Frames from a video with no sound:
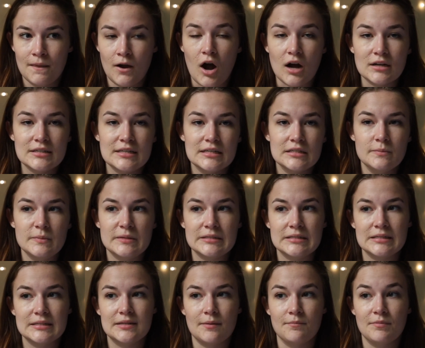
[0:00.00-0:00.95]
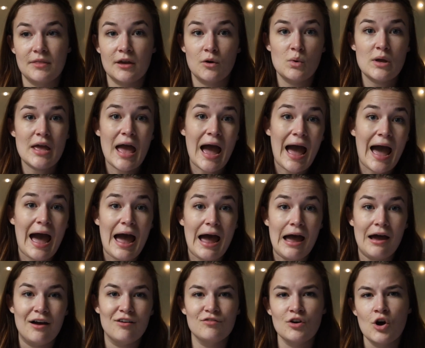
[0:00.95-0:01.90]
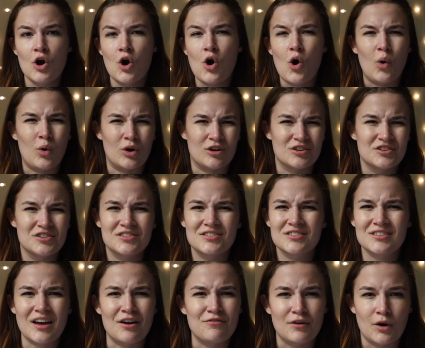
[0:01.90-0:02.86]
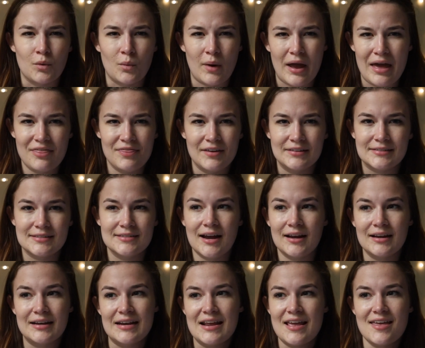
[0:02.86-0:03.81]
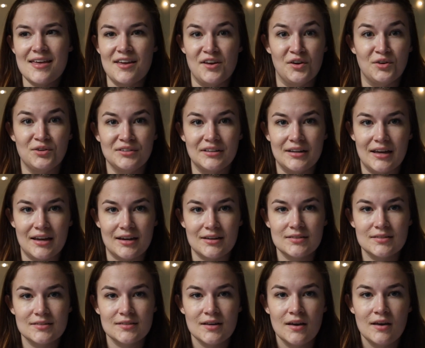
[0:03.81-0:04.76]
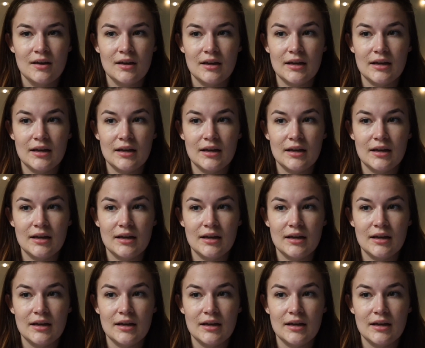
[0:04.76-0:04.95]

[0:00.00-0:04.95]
Autism isn't something we have or suffer with. It's not an illness.